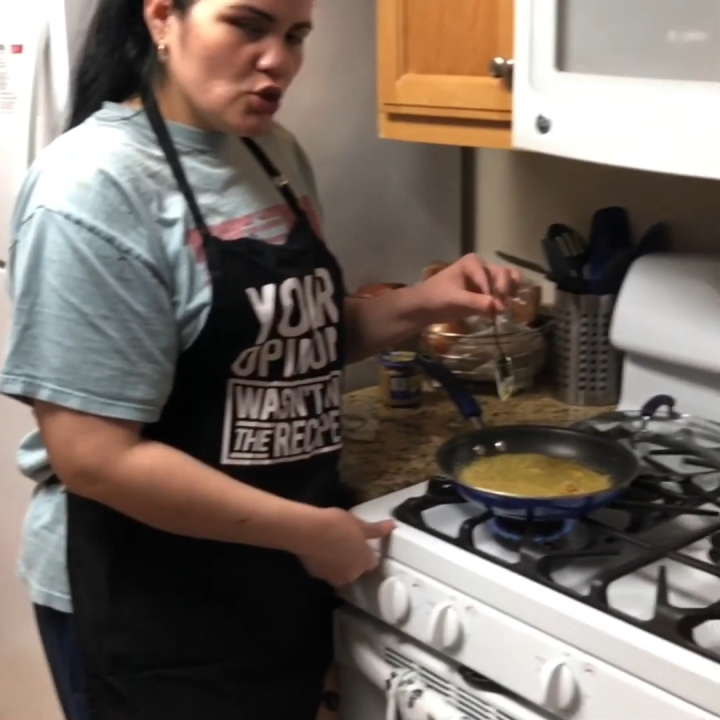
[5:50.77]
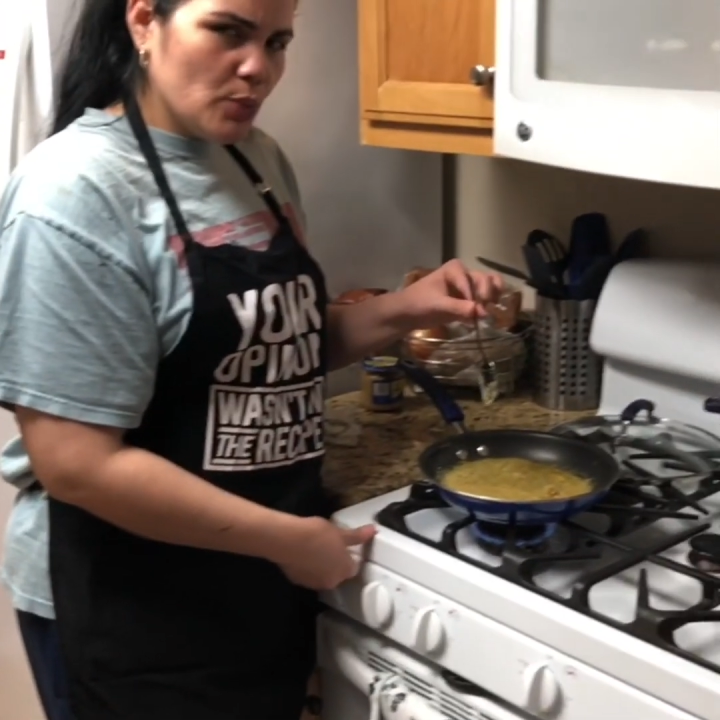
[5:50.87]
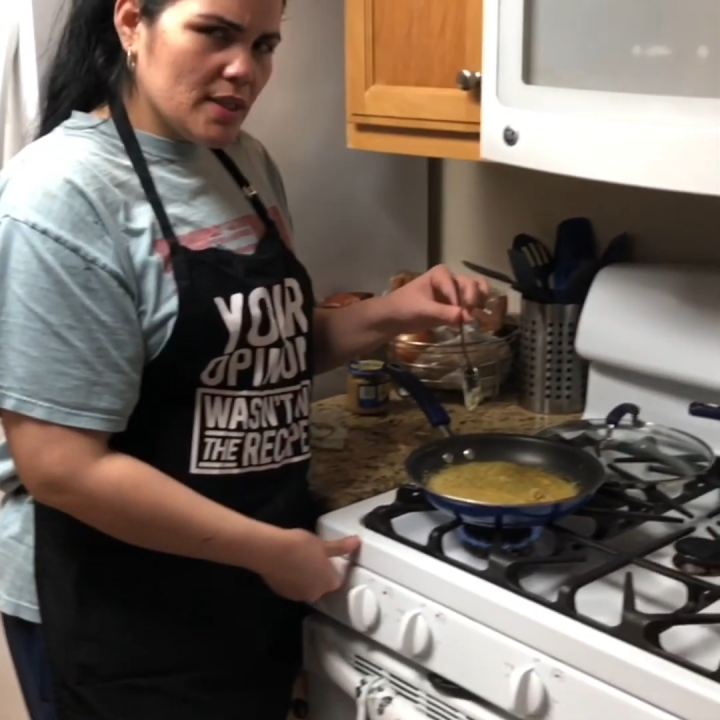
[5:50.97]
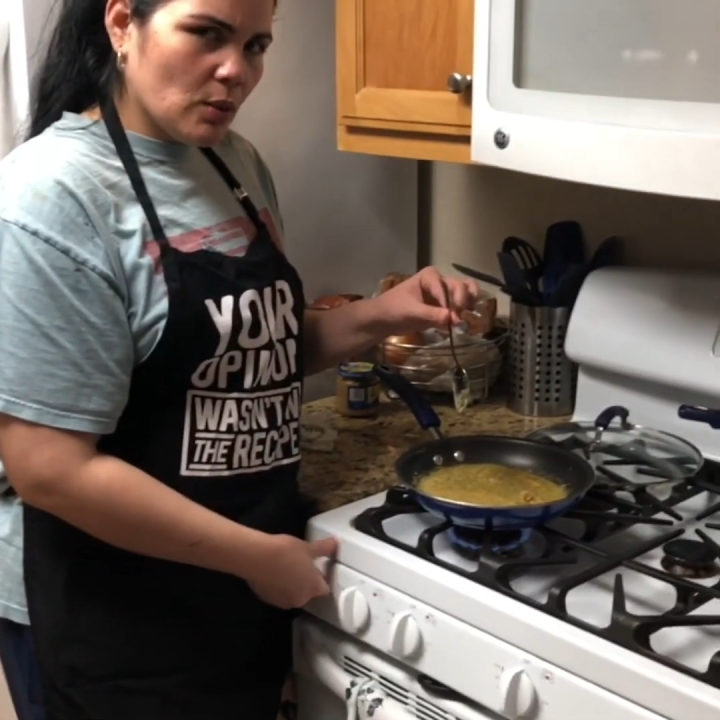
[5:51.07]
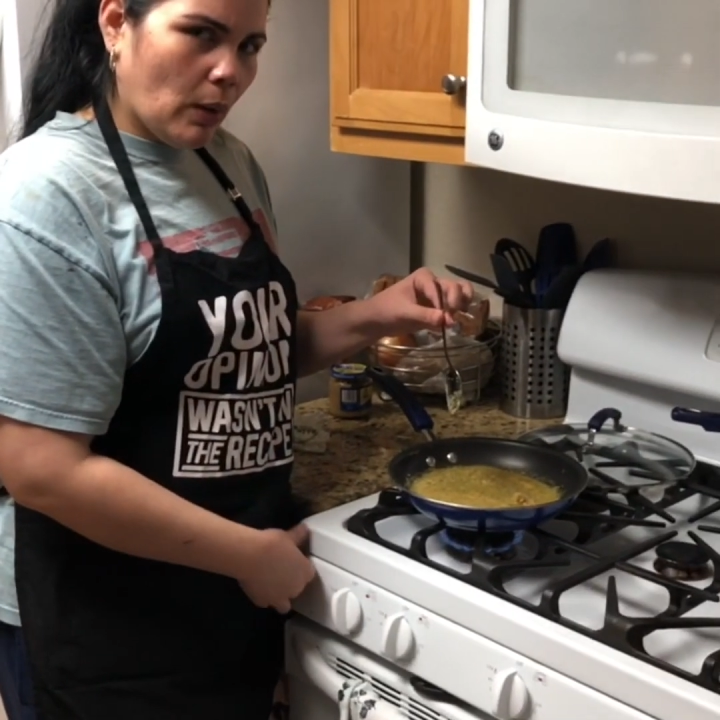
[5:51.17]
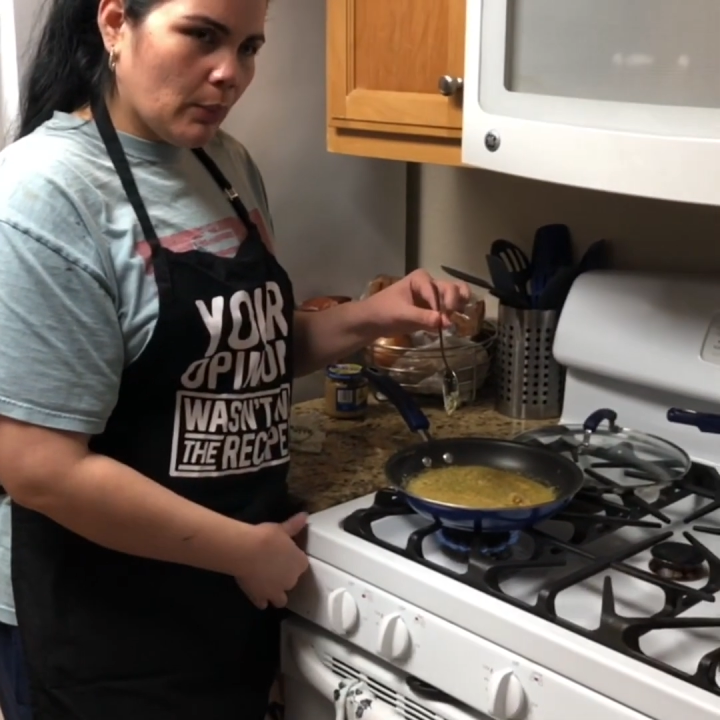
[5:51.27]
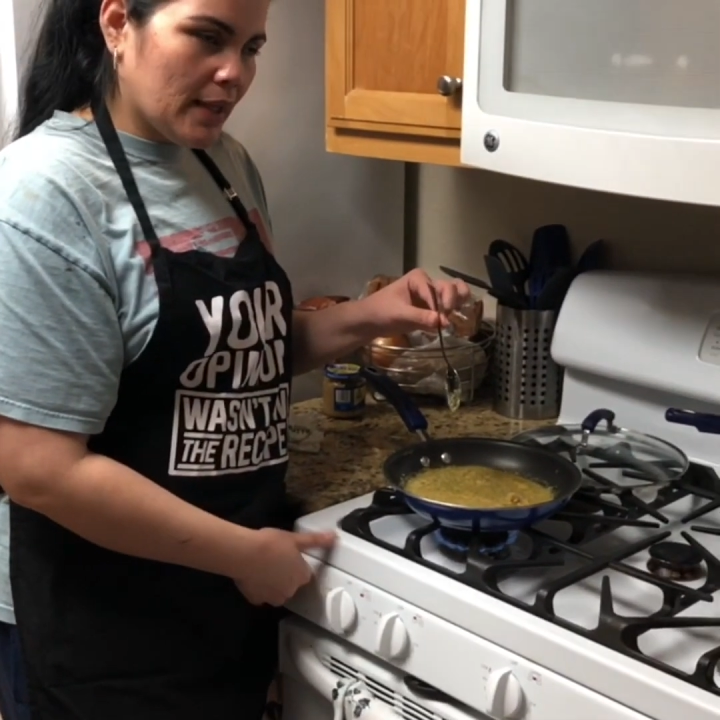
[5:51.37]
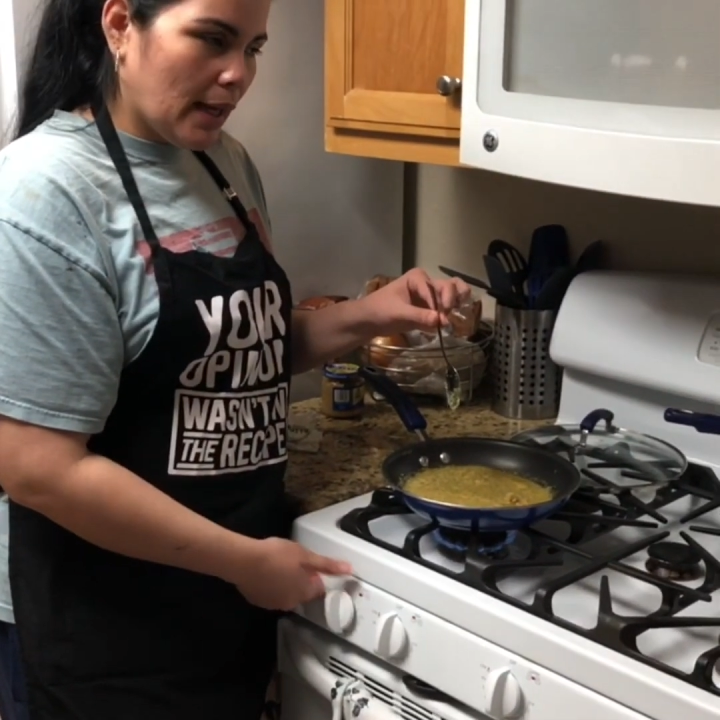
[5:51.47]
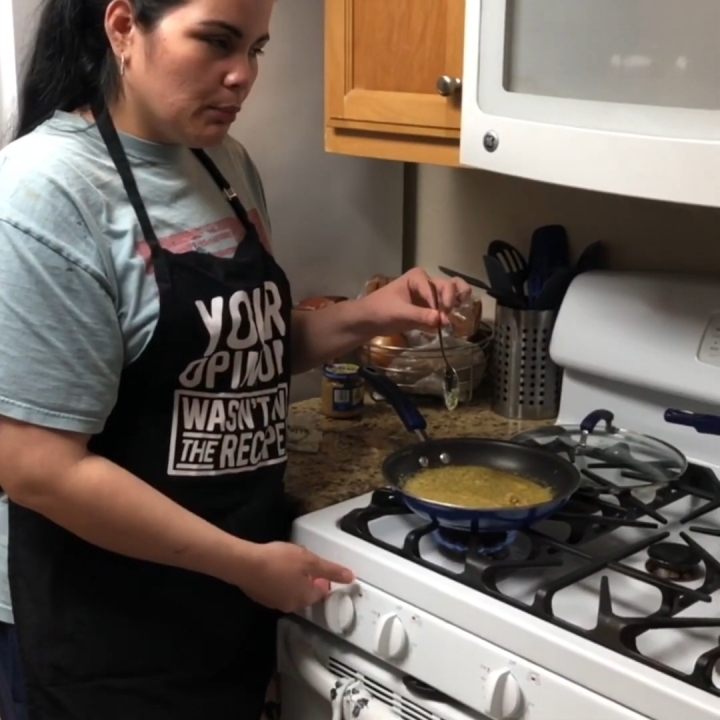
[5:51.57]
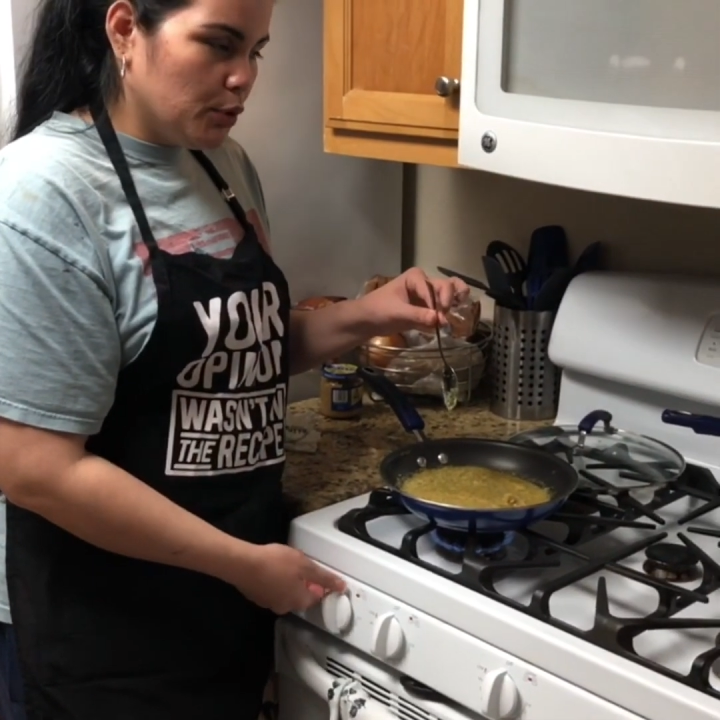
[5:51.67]
a reason why we
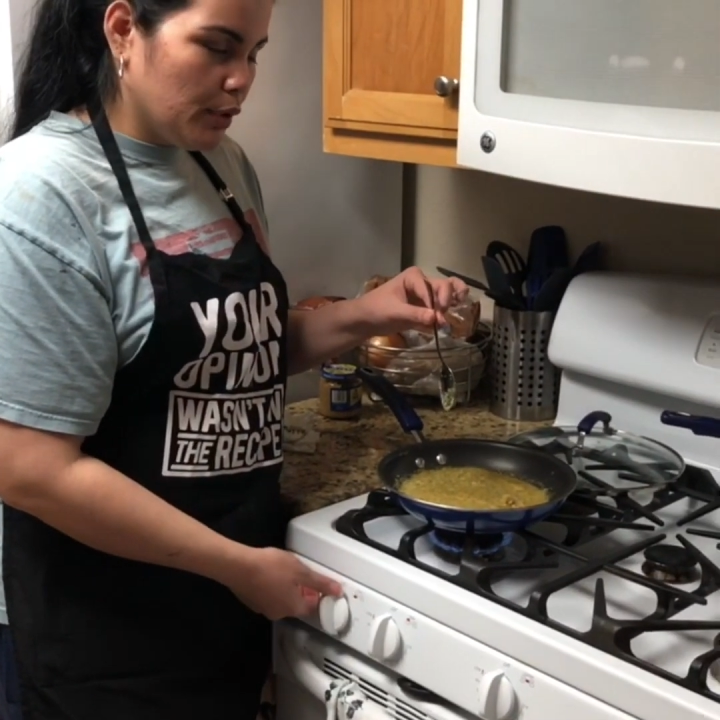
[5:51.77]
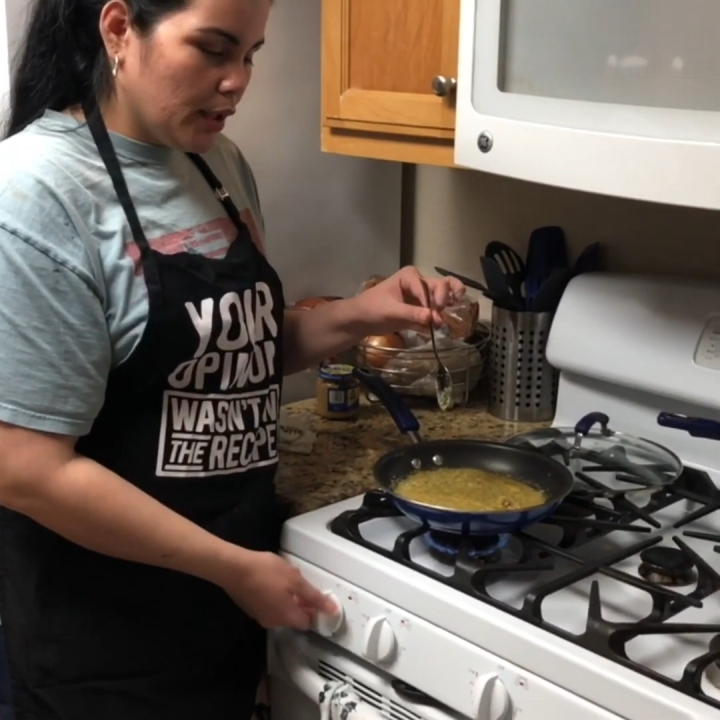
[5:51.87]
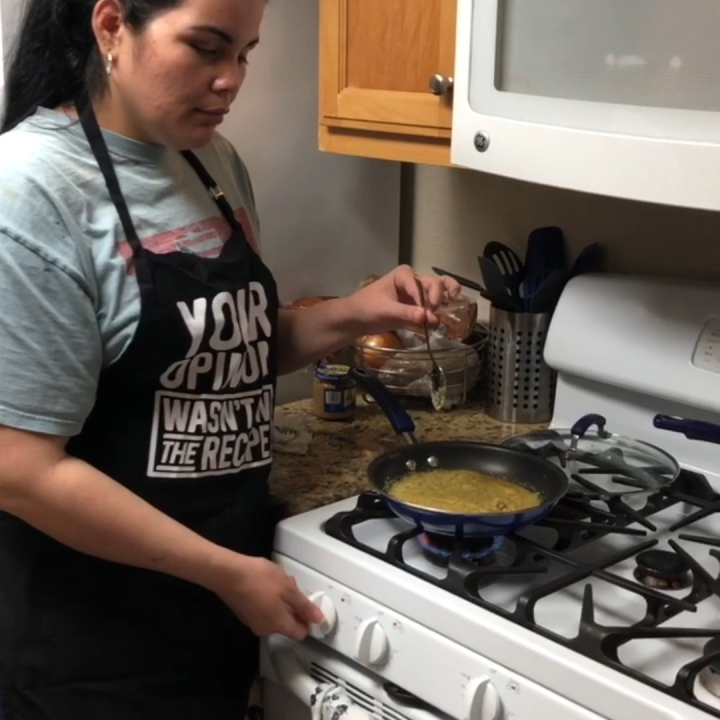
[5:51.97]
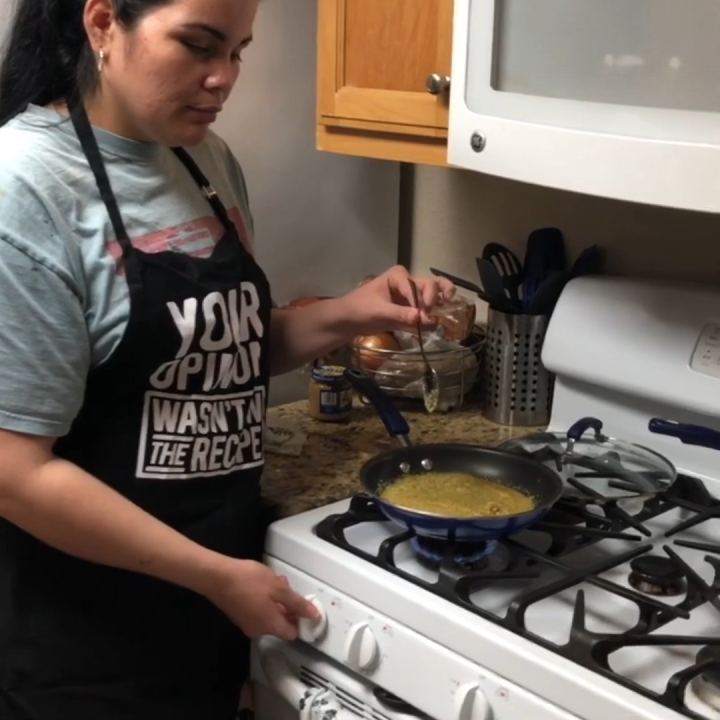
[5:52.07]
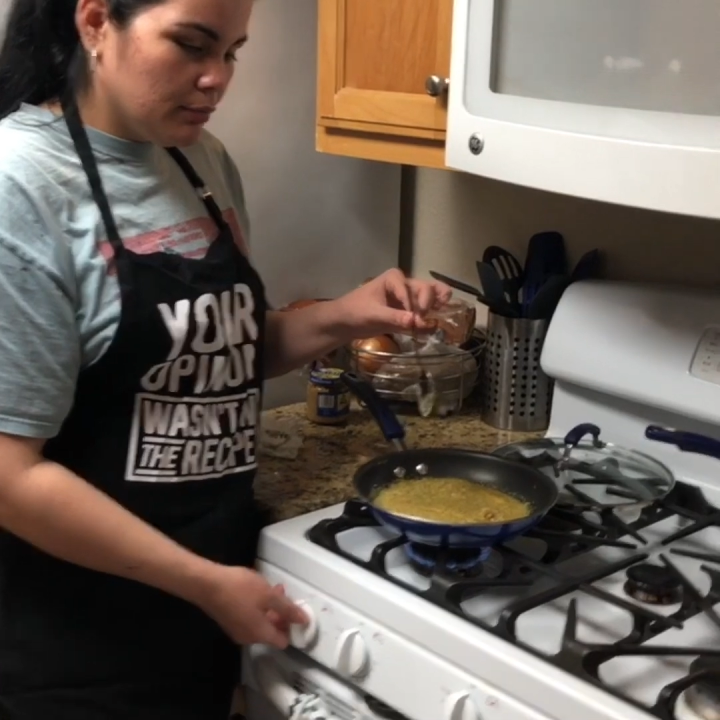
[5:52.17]
get moody.